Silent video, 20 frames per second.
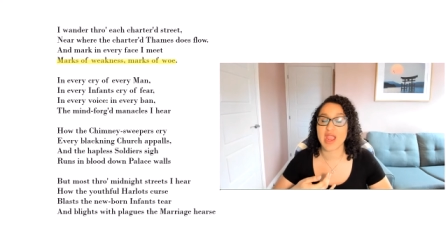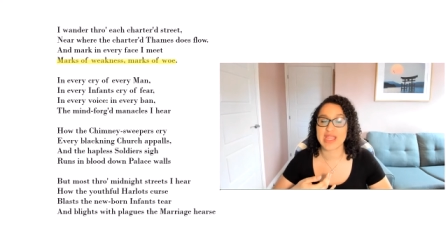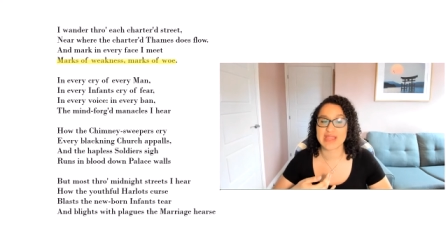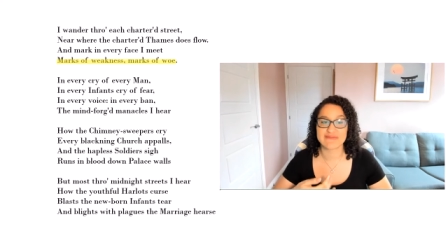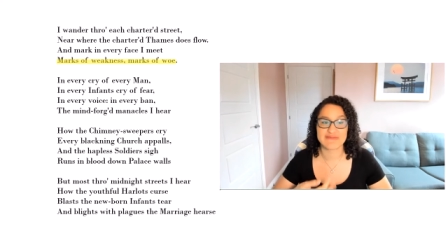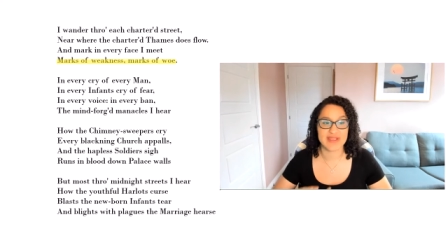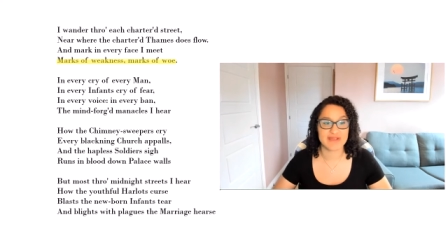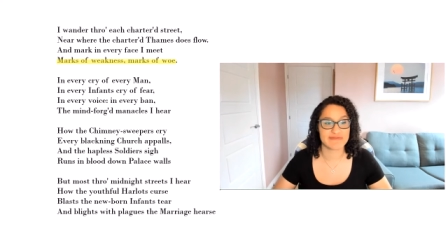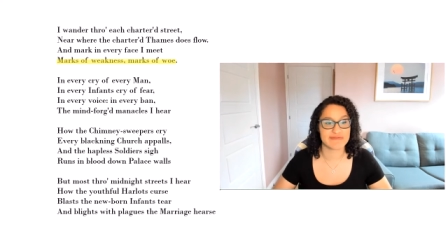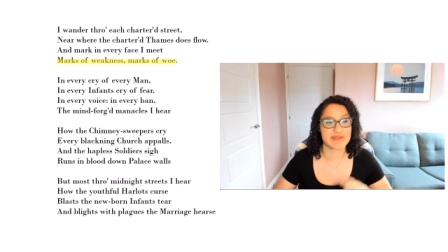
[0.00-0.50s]
of
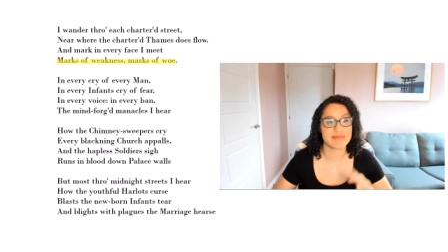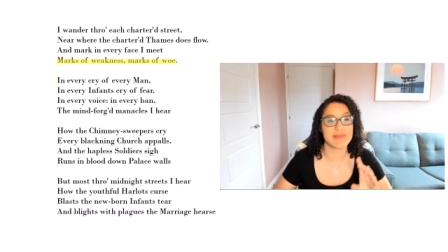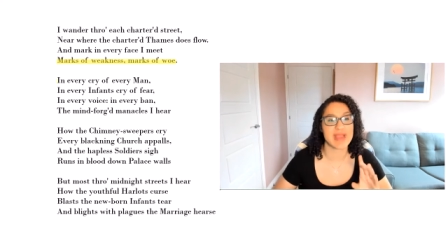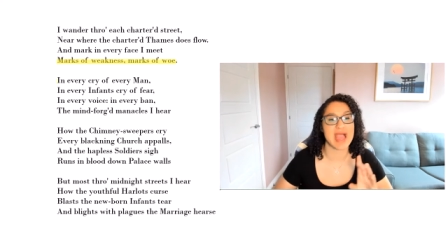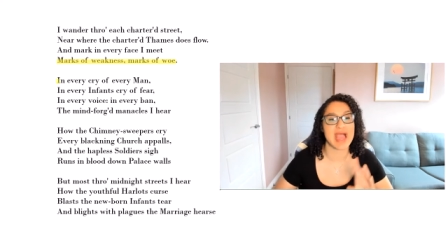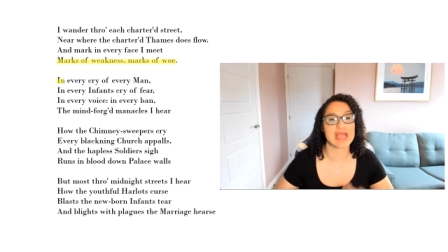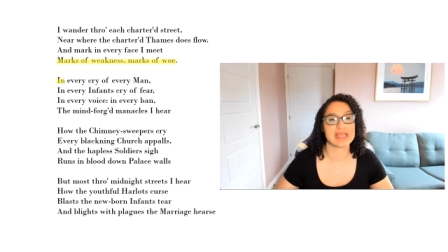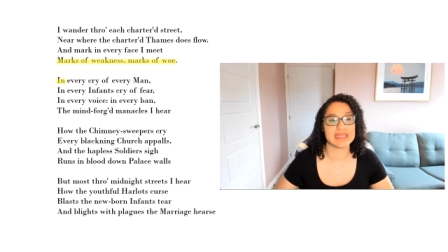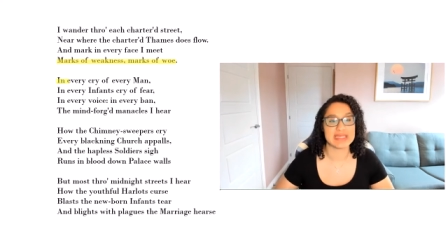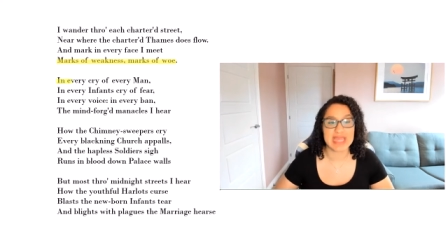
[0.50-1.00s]
every
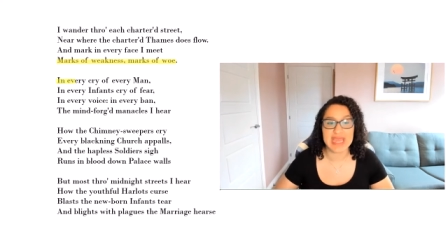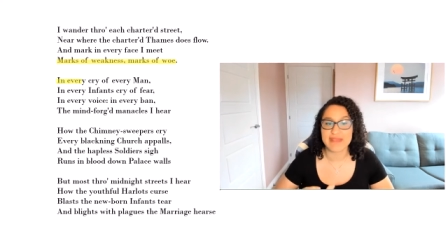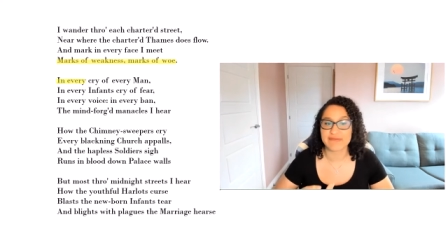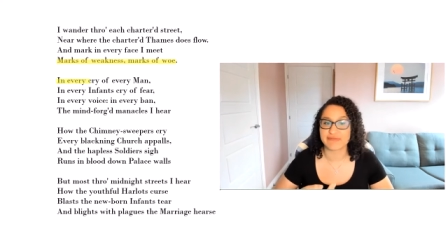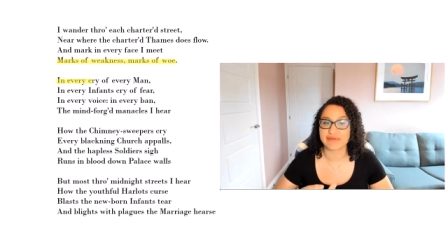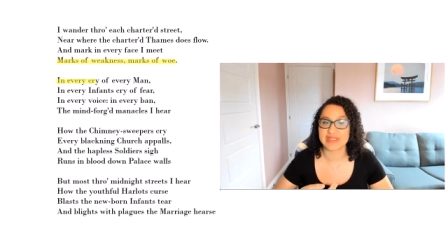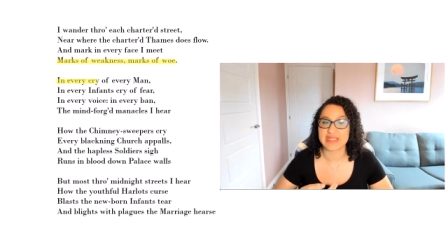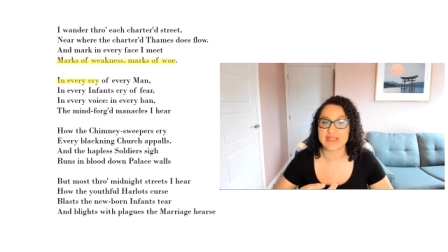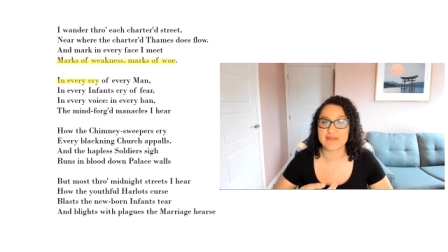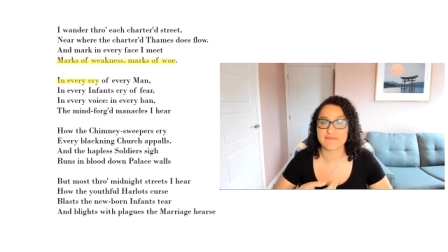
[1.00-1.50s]
man, in every
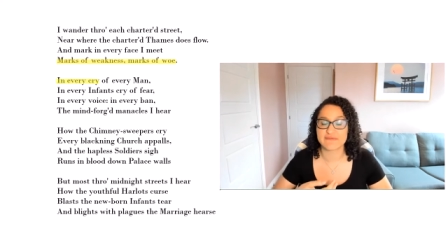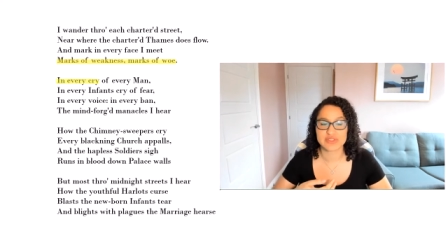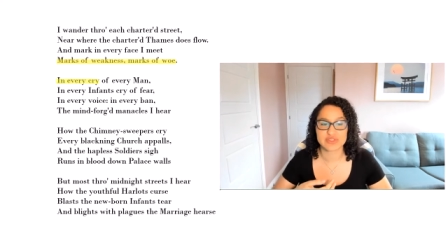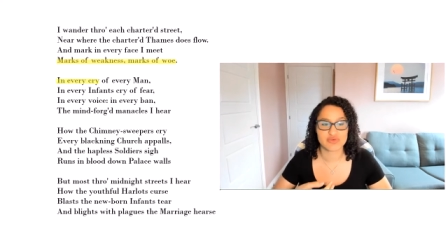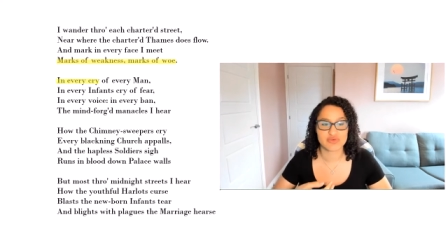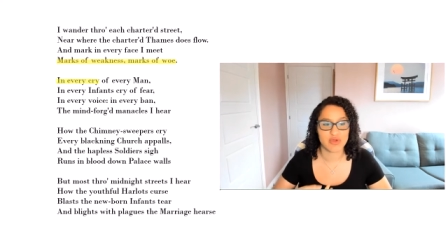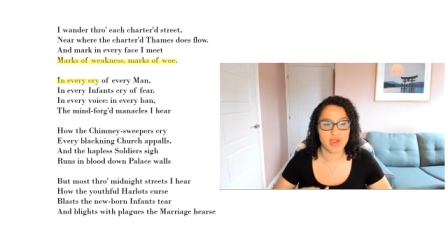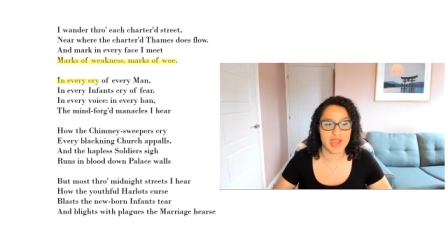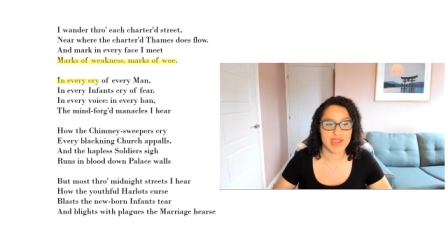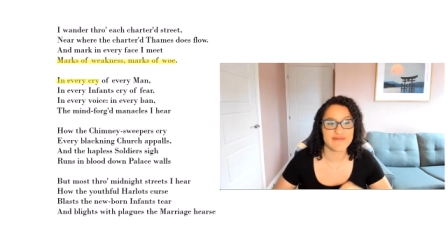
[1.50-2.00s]
infant's
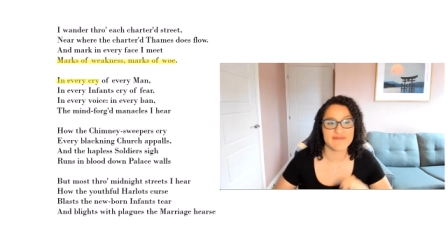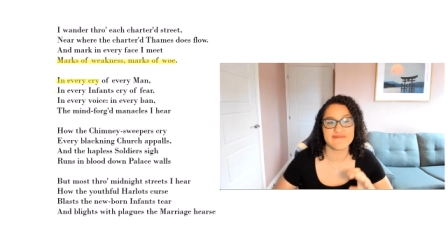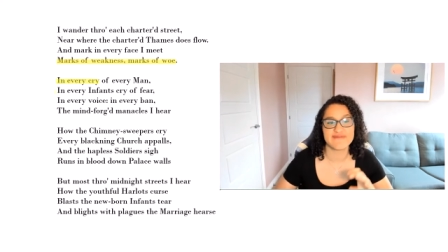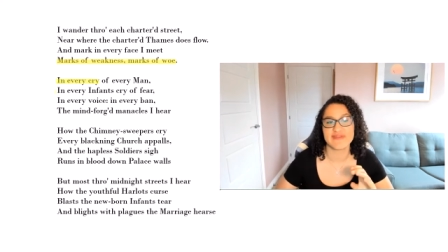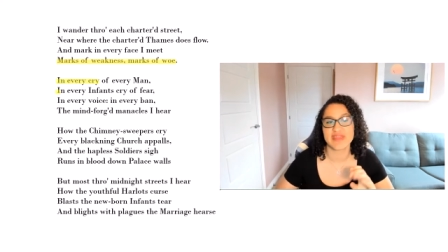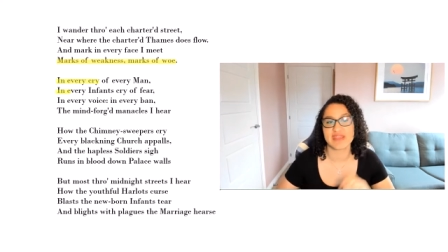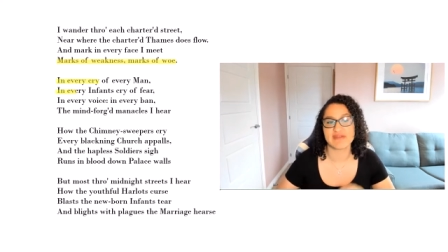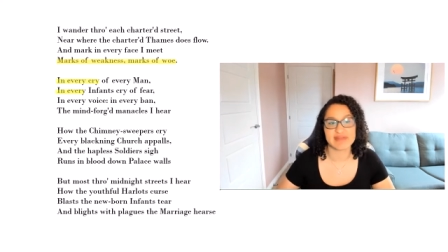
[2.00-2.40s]
cry of fear,